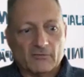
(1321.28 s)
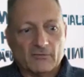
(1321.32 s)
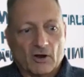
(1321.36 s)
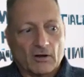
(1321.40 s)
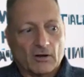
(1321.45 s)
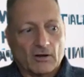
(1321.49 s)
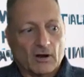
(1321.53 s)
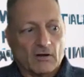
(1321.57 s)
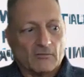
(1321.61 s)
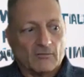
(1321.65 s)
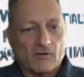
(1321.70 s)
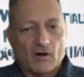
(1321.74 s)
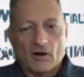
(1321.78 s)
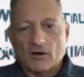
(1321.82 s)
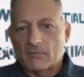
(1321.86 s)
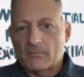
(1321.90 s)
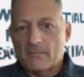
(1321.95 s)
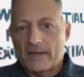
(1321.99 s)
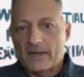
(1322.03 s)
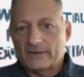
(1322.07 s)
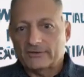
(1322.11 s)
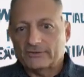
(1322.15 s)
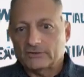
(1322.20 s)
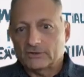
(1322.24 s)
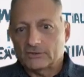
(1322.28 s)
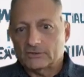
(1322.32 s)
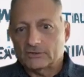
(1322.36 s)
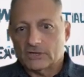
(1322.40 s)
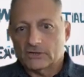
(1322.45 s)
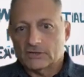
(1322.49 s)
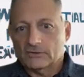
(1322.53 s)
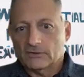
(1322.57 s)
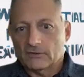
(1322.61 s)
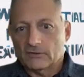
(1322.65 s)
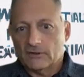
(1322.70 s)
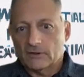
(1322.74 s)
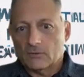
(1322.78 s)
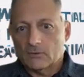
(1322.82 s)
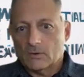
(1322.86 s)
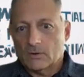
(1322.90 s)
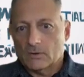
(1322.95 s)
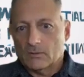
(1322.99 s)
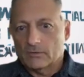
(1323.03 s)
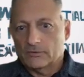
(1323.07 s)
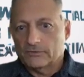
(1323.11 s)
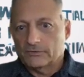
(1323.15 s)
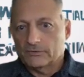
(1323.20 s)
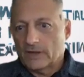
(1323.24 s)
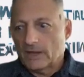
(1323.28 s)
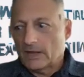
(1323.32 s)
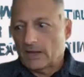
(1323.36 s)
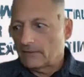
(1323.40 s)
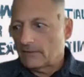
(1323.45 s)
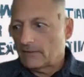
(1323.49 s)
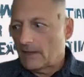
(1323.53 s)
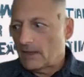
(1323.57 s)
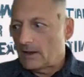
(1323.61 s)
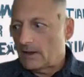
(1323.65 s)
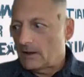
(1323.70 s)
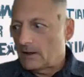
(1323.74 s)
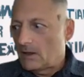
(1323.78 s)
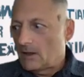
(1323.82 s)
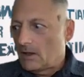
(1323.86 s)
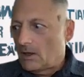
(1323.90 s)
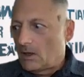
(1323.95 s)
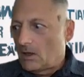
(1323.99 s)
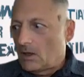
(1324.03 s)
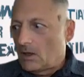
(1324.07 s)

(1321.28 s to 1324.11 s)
of our message? Because I think we were saying that